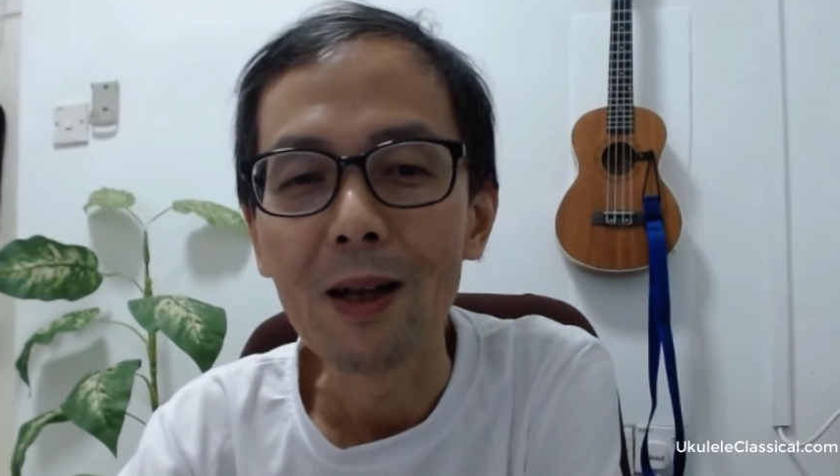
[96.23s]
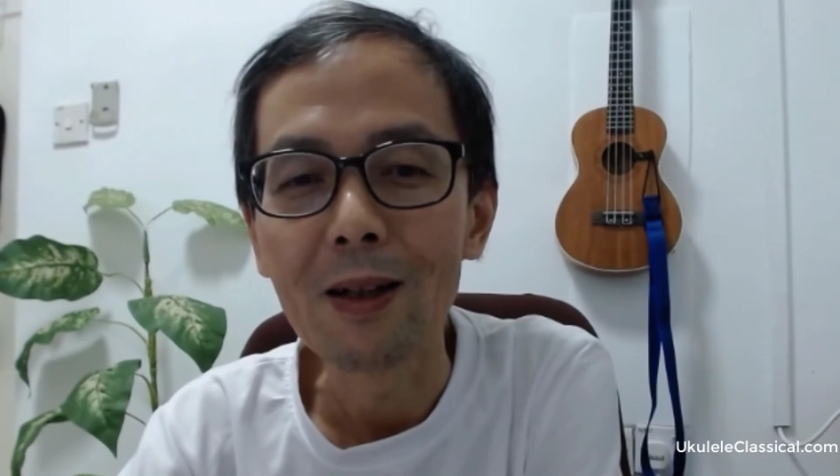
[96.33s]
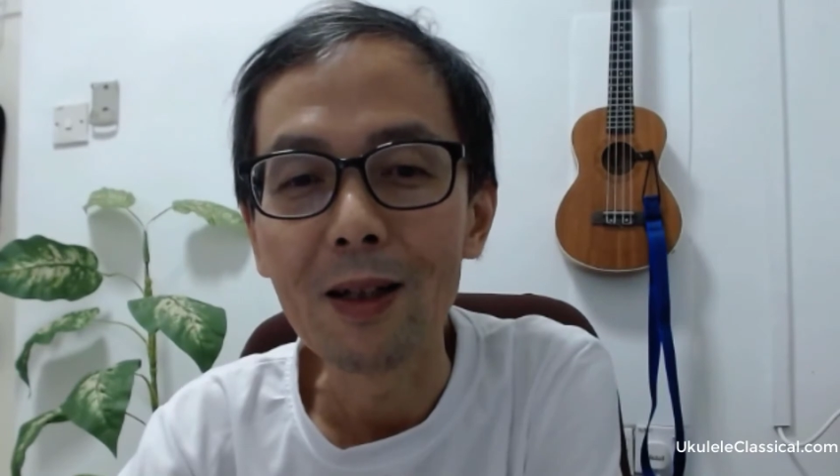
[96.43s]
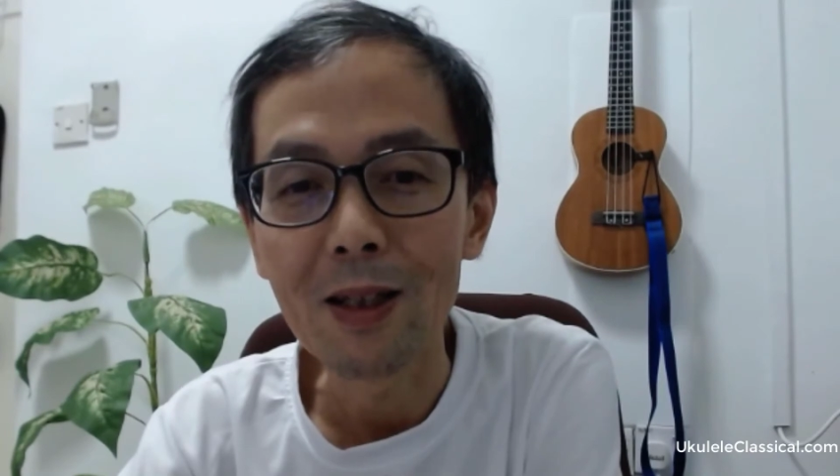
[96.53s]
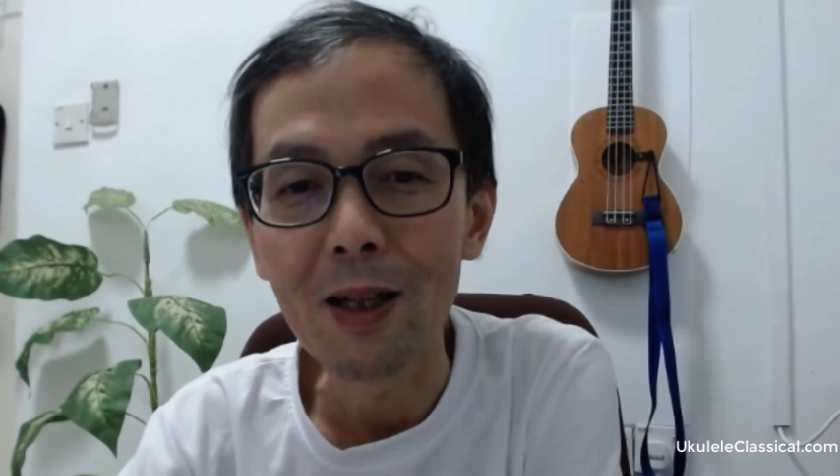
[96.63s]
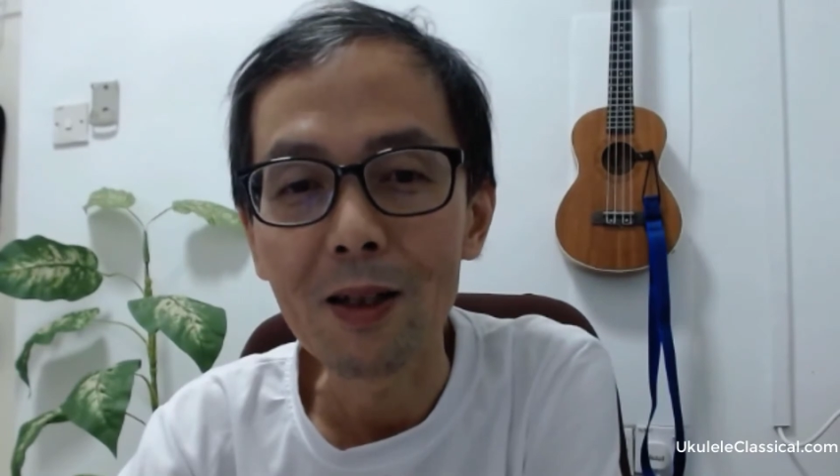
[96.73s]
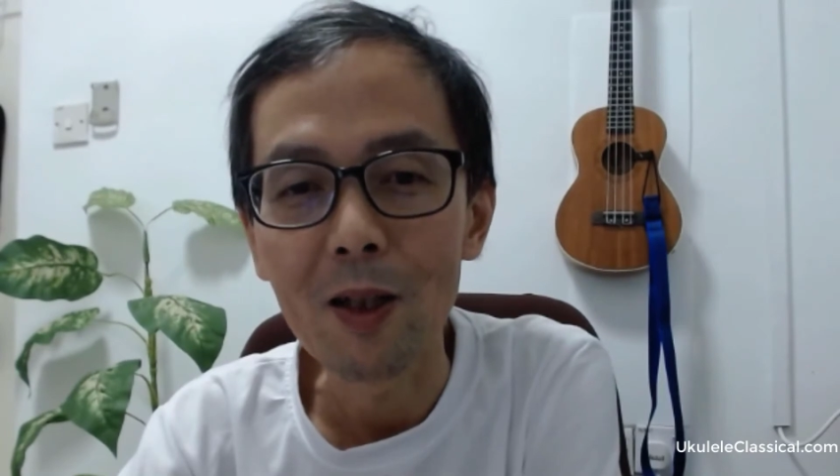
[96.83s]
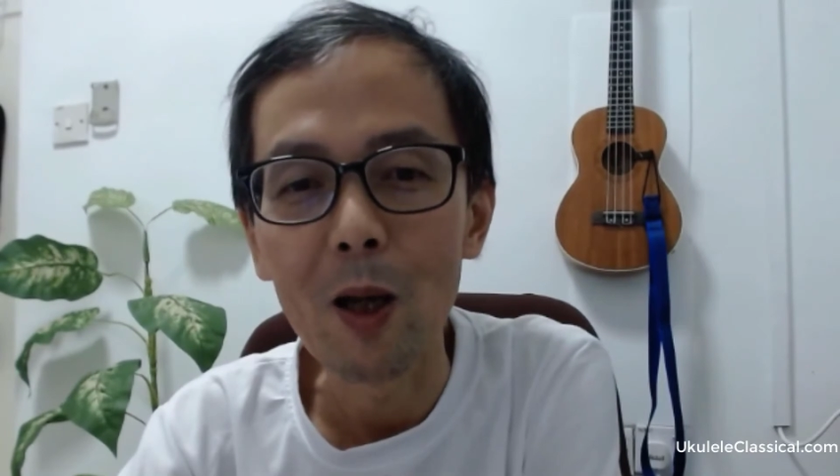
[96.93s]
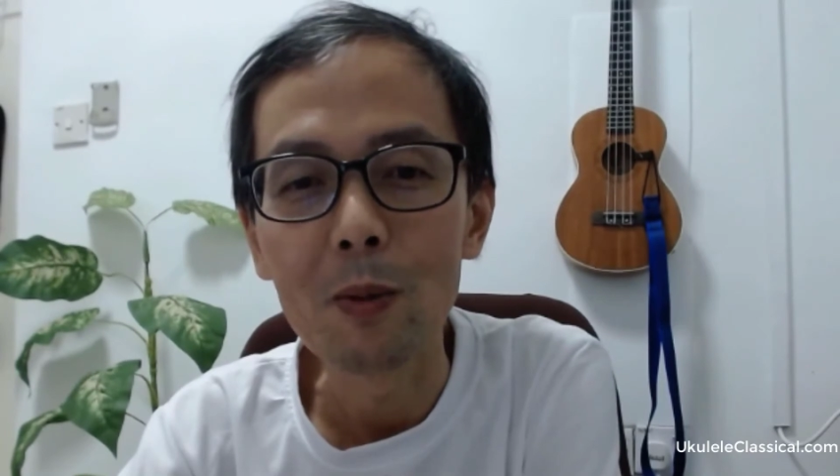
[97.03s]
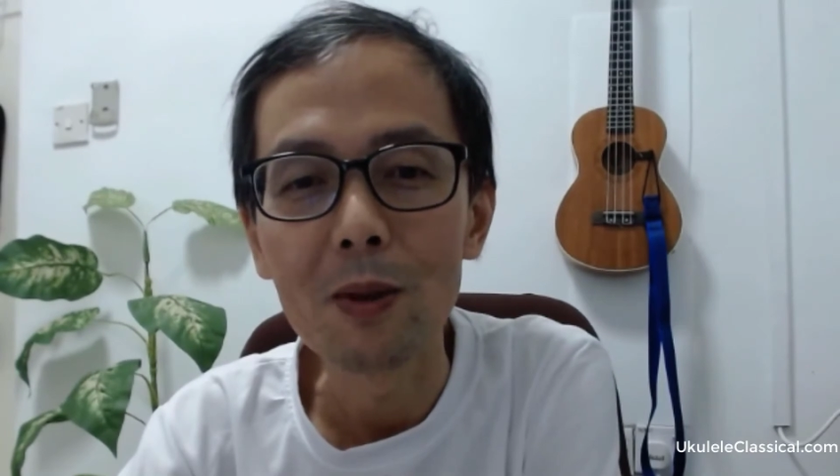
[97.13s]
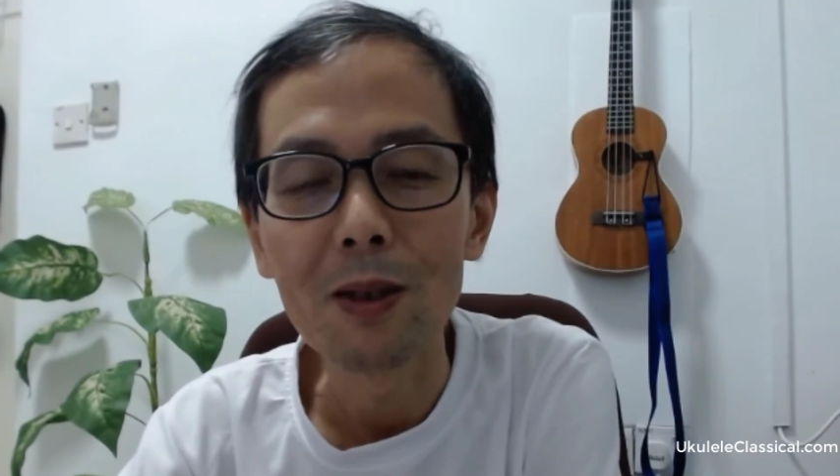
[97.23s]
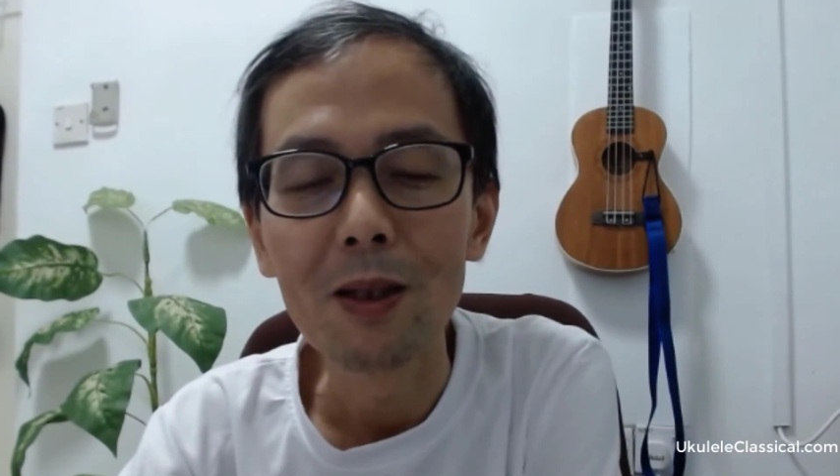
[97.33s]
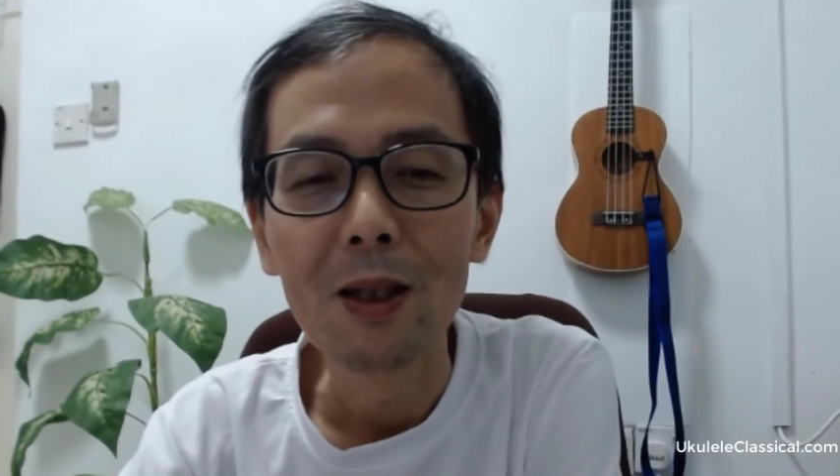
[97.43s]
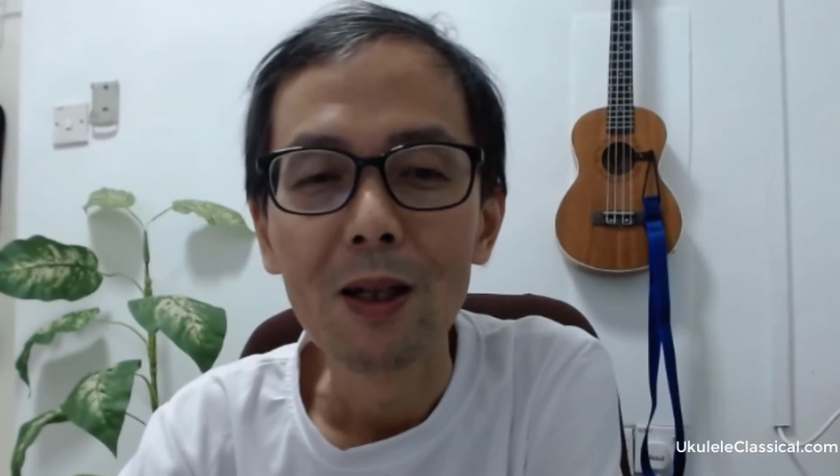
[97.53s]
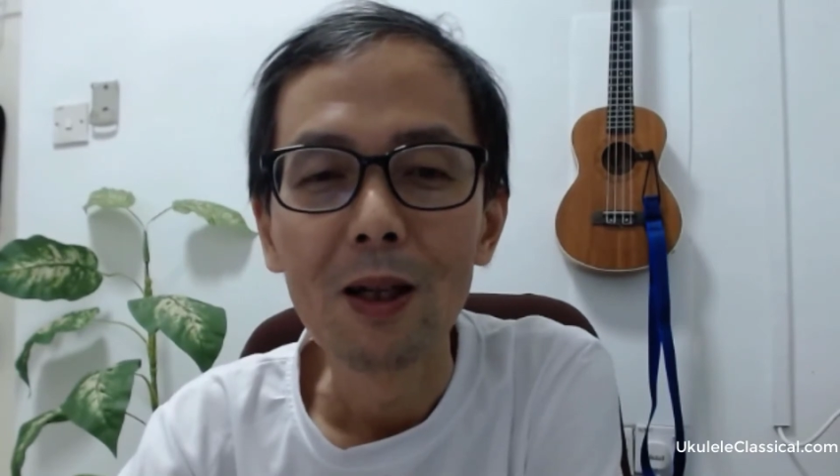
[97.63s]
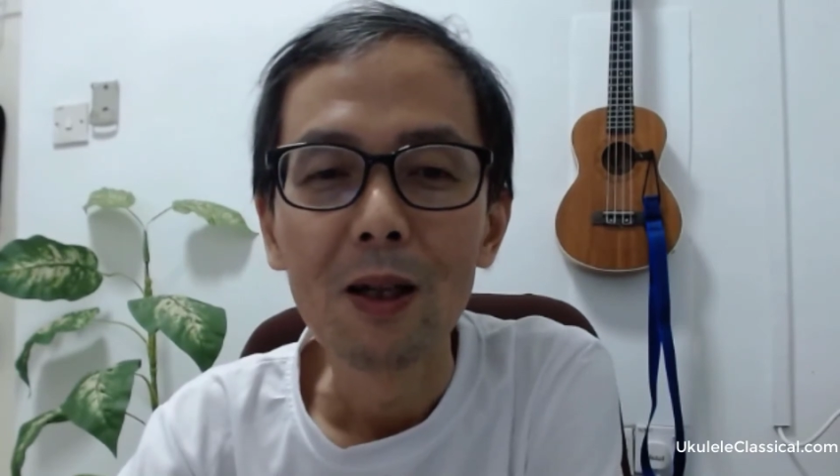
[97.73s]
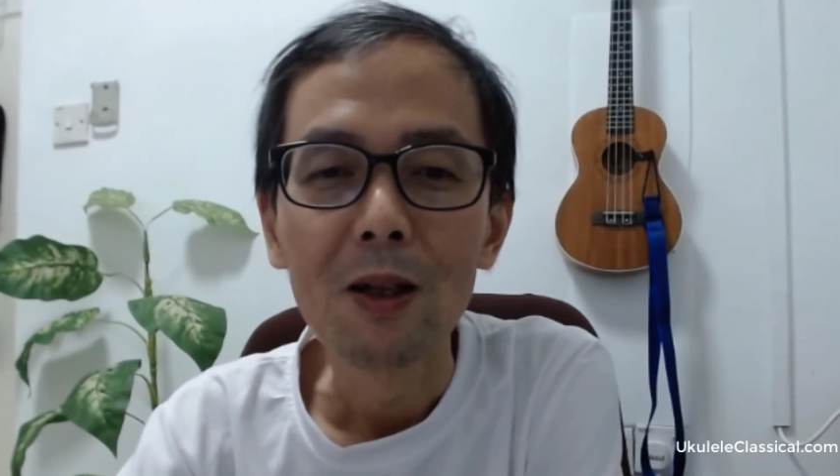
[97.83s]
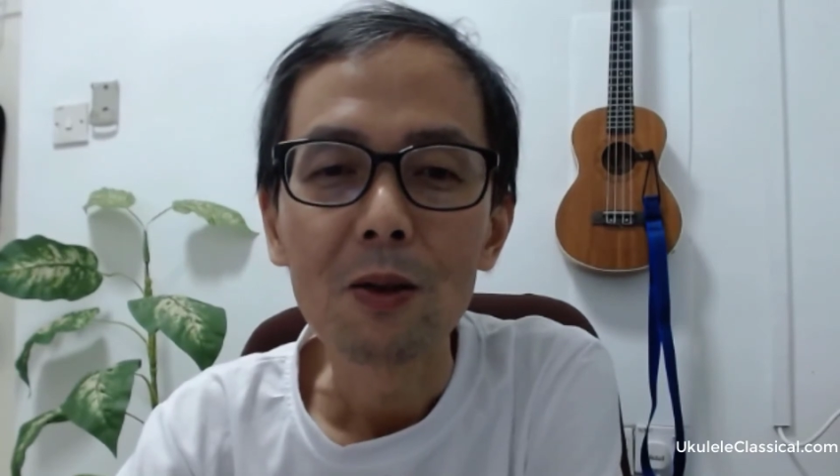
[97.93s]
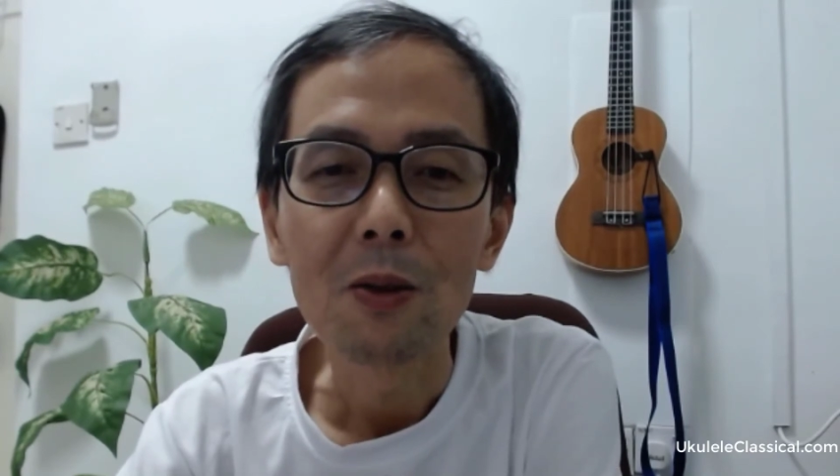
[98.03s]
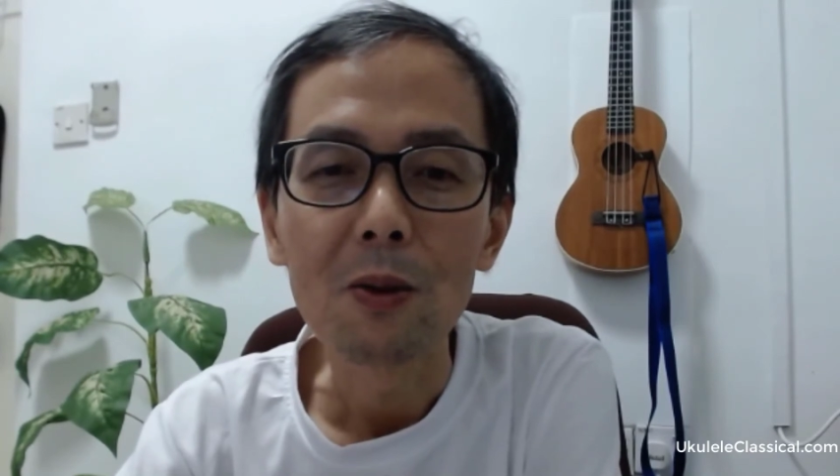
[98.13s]
guitar tabs.
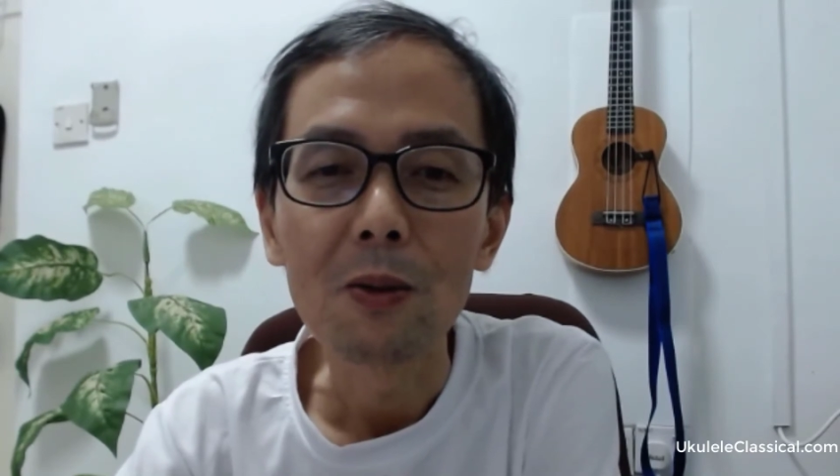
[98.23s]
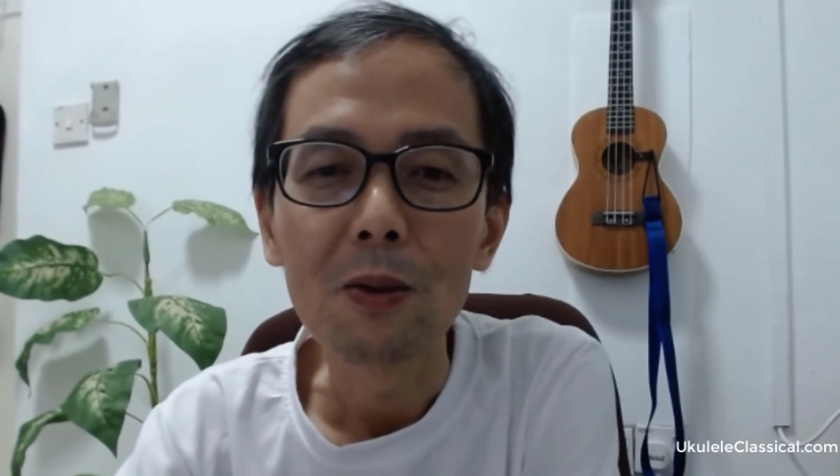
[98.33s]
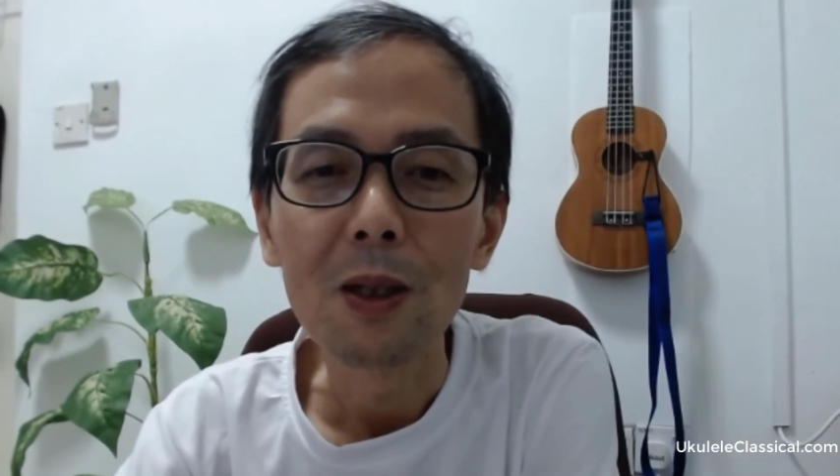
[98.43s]
So